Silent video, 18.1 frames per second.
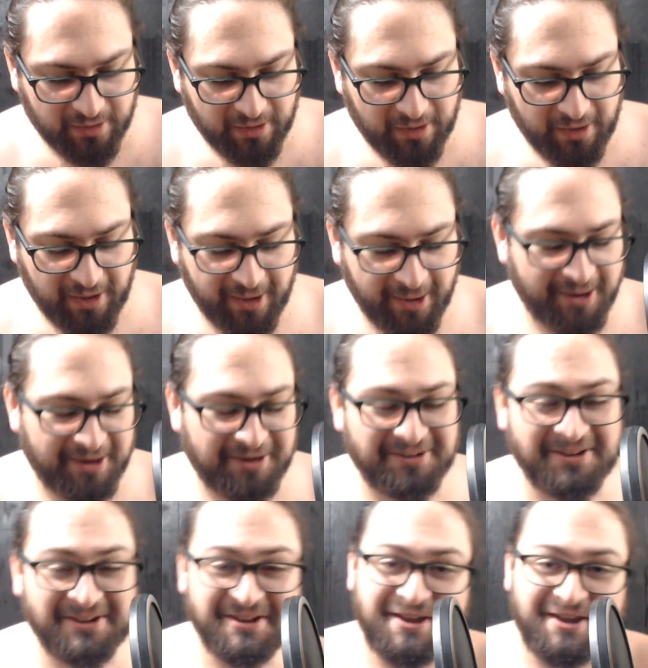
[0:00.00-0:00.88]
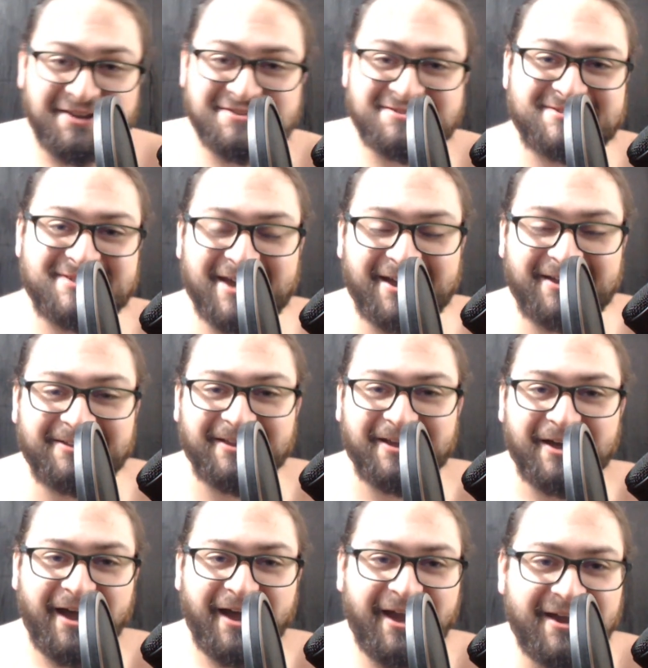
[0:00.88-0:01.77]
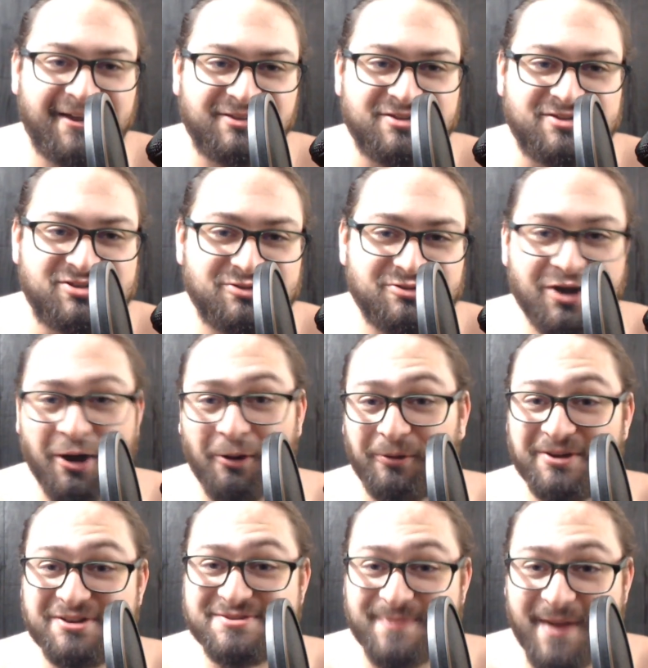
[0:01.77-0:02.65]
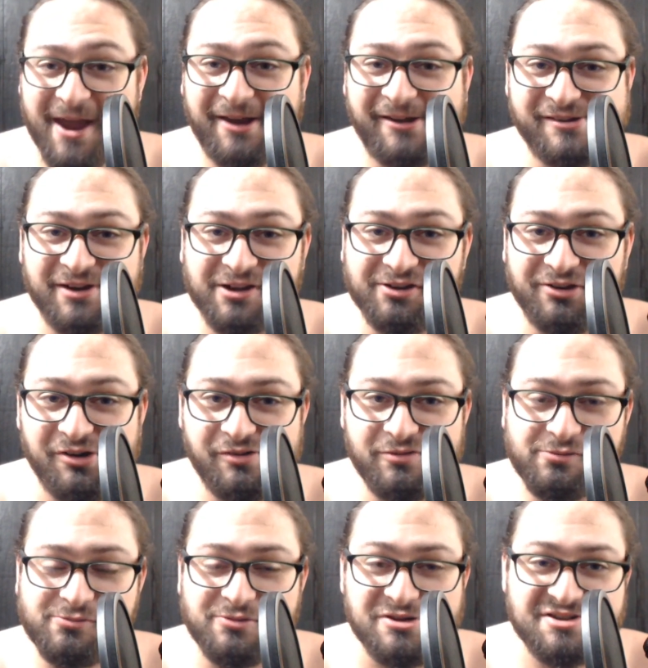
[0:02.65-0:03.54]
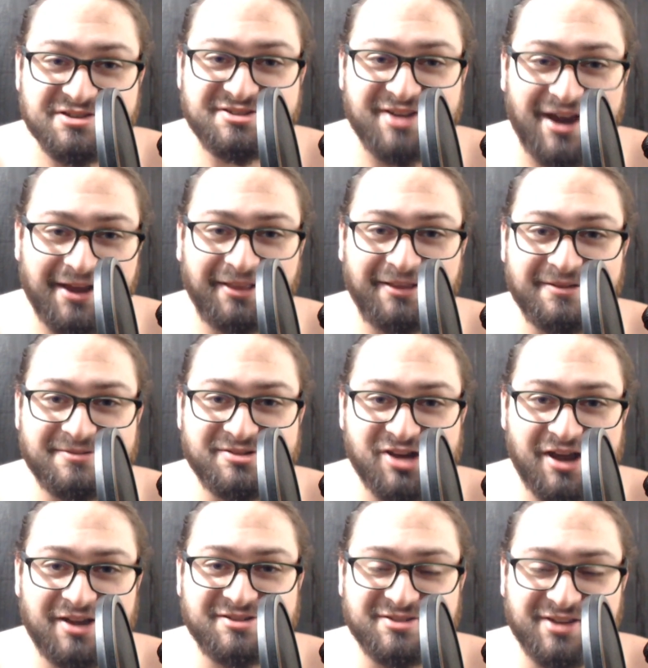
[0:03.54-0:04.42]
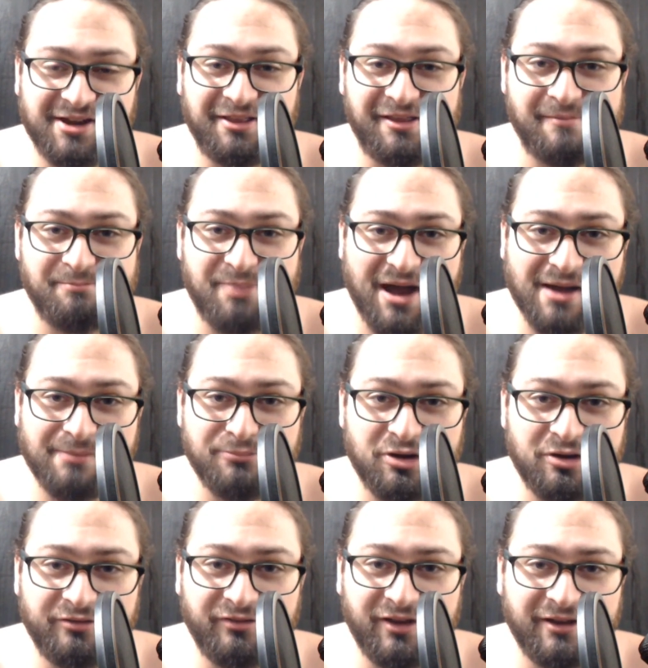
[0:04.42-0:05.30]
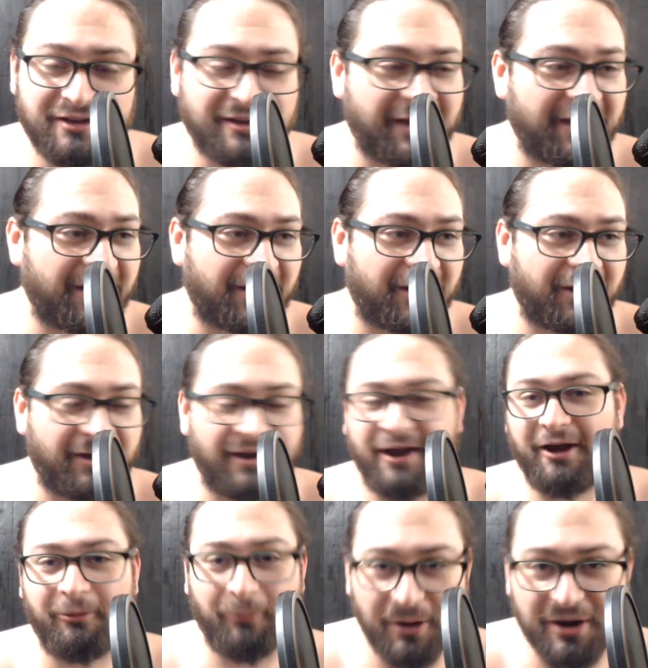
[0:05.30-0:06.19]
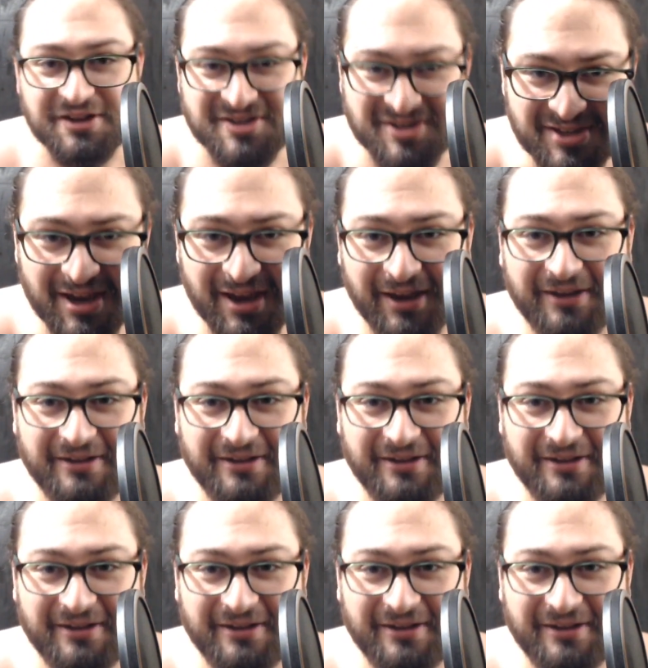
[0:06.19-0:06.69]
And he said, "Hey, did you know he's making a new Silent Bob movie? I want to see it."